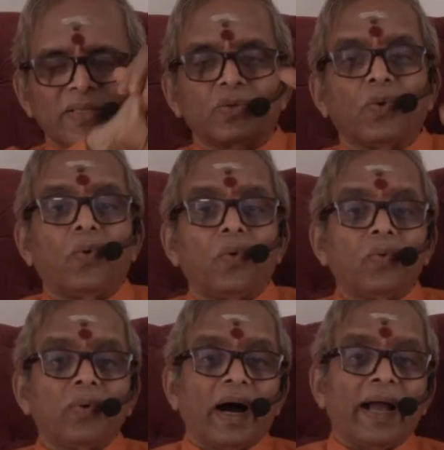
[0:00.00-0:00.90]
So,
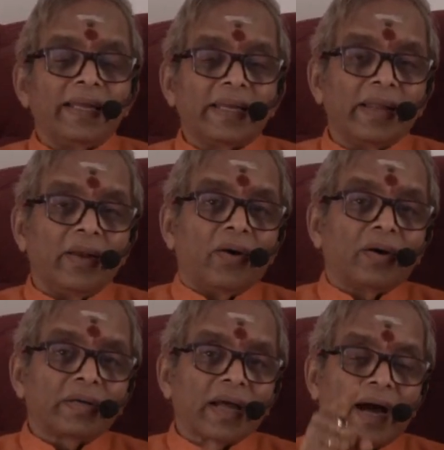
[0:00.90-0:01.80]
I
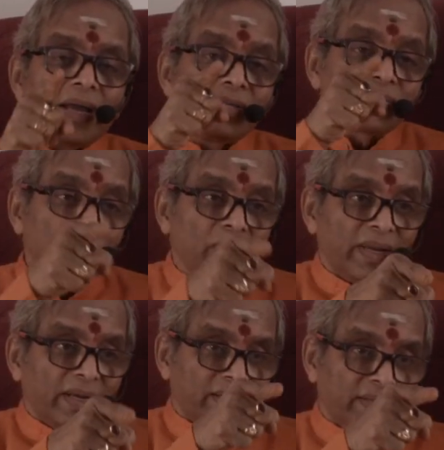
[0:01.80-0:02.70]
cannot
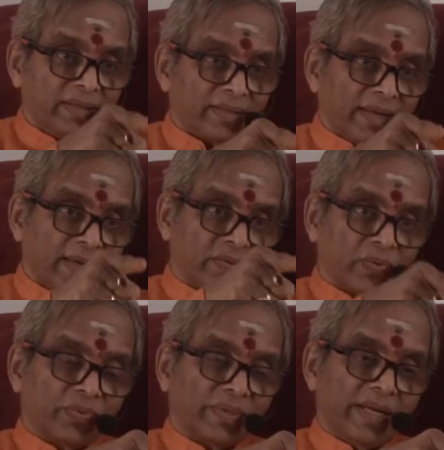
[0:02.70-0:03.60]
isolate this
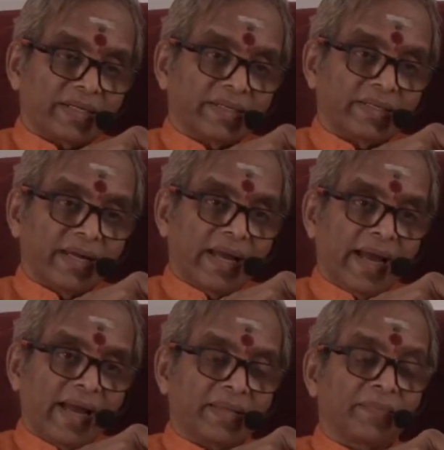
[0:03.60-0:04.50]
association
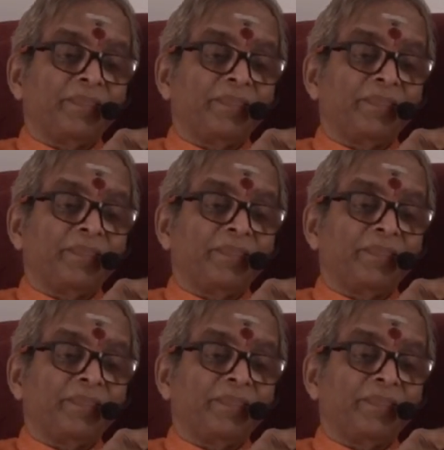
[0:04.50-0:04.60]
as